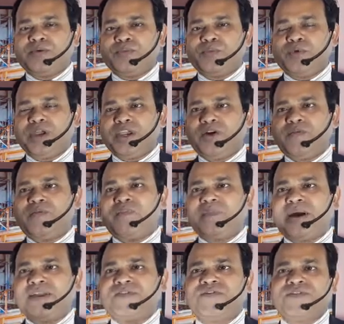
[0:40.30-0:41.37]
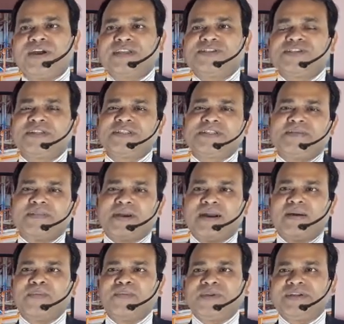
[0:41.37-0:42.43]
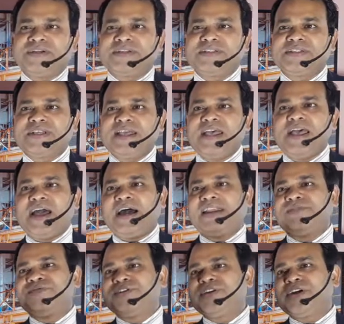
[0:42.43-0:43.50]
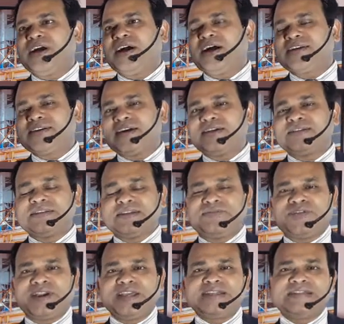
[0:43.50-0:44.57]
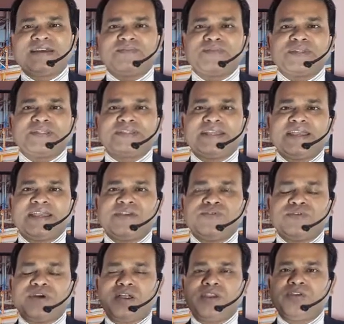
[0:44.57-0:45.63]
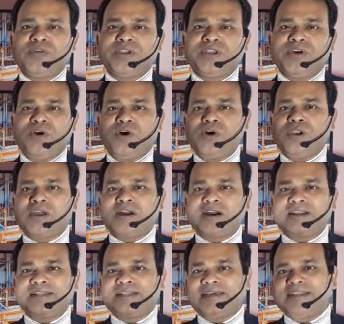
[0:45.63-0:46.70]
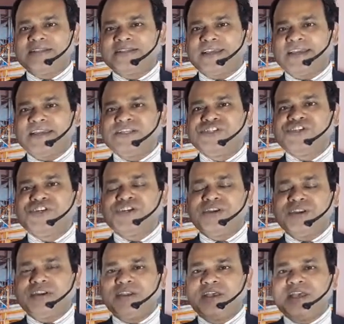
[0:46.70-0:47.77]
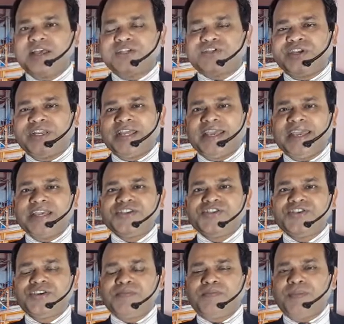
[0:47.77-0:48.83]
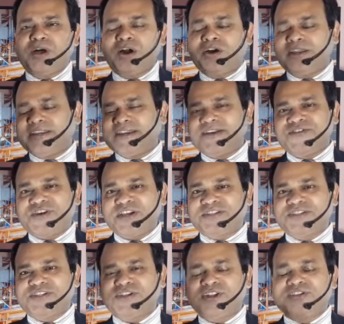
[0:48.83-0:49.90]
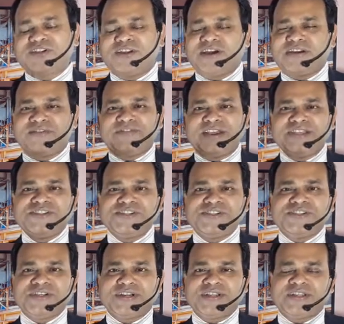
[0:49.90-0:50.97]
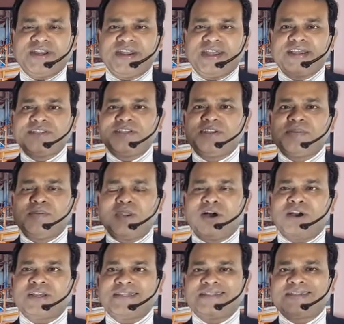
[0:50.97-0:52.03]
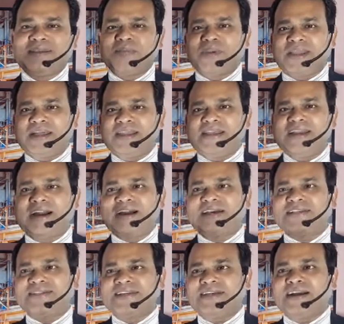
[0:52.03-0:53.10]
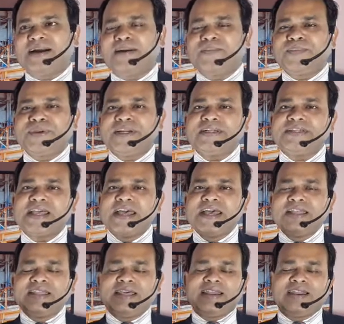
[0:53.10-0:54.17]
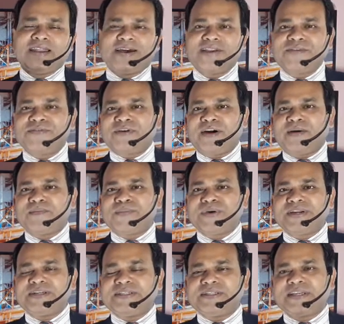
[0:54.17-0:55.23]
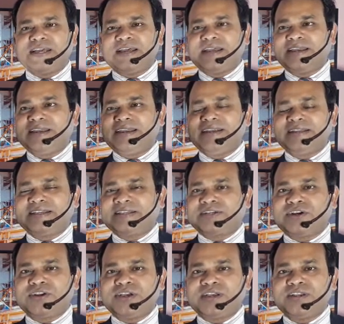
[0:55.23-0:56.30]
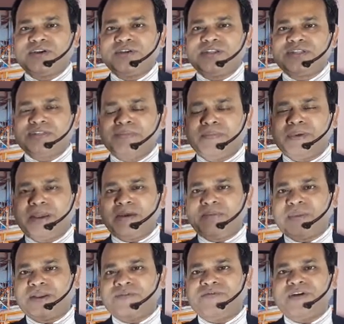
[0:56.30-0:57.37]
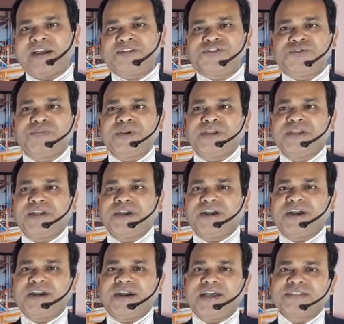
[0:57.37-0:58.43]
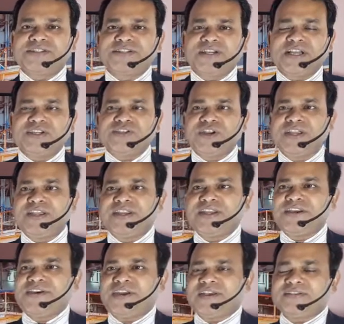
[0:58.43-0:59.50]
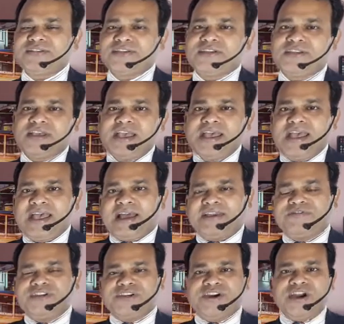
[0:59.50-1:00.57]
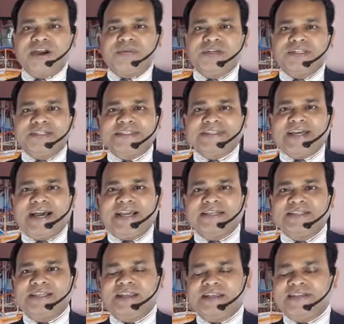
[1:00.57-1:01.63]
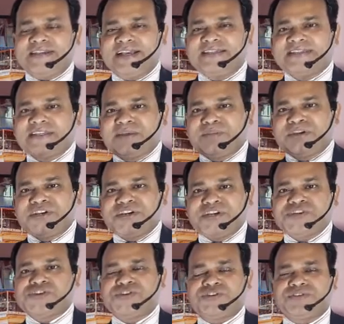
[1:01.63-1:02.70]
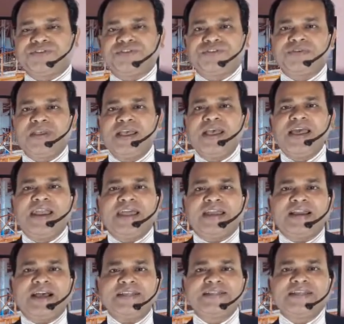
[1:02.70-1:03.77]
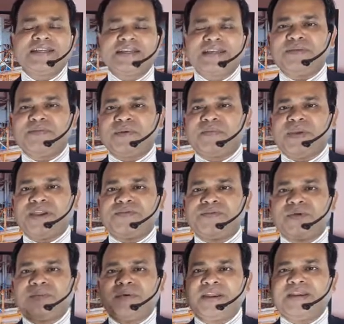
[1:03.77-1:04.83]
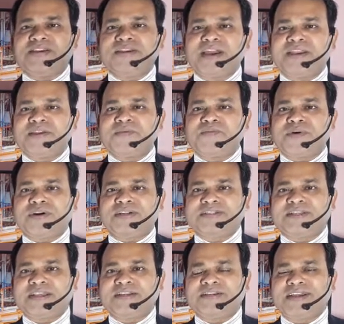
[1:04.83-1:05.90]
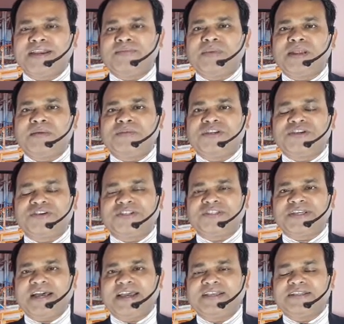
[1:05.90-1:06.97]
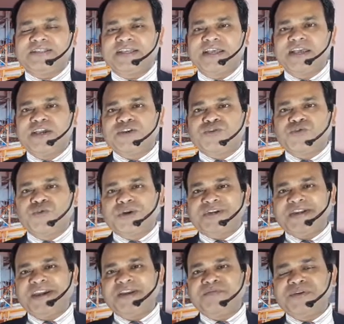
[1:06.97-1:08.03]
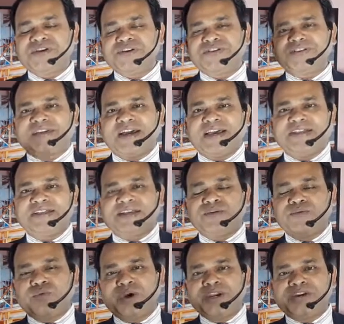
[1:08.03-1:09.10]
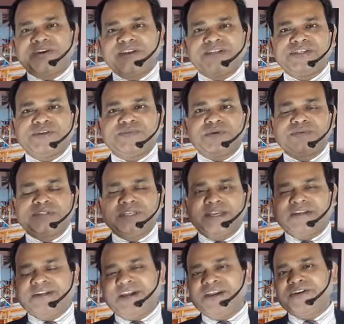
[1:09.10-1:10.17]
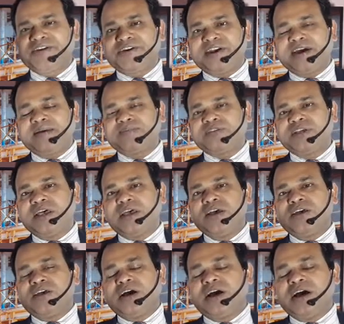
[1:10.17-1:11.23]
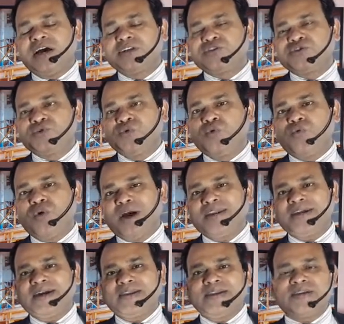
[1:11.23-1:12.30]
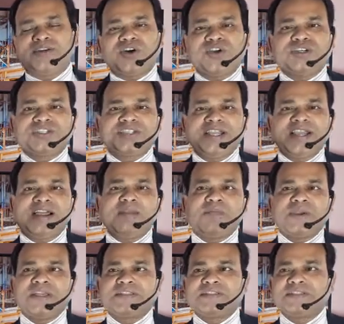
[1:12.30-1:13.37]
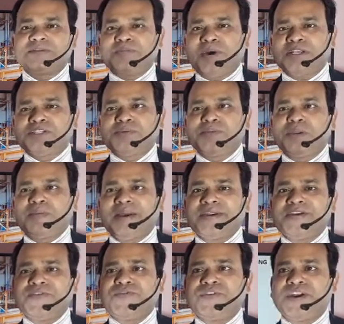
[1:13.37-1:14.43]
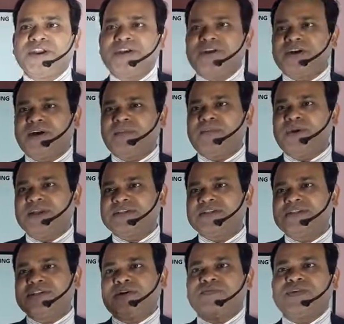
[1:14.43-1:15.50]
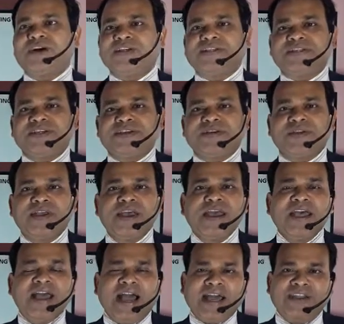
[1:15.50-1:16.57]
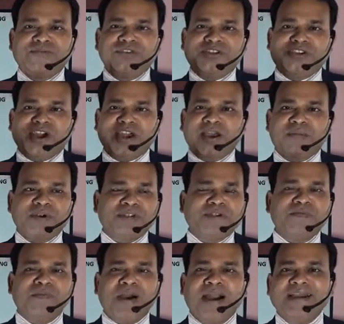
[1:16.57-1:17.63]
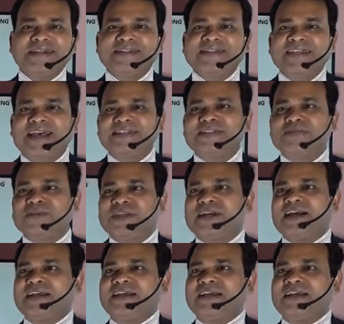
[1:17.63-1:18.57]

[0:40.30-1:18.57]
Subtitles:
way of manufacturing some components. And if we, for example, say you all know in all cars there is an engine. So in engine block, and in industry also a lot of engines are there. Engine block is typically a casting components. There are a lot of components. It has got a, it is manufactured by casting actually in industry. And if we talk about the size limitations, like casting be made from very tiny parts, say 10 millimeter size to a 10 meter size, and weight ranging from say 10 grams to 100 tons. Single piece is possible by different process of casting. And if we talk about the market size of the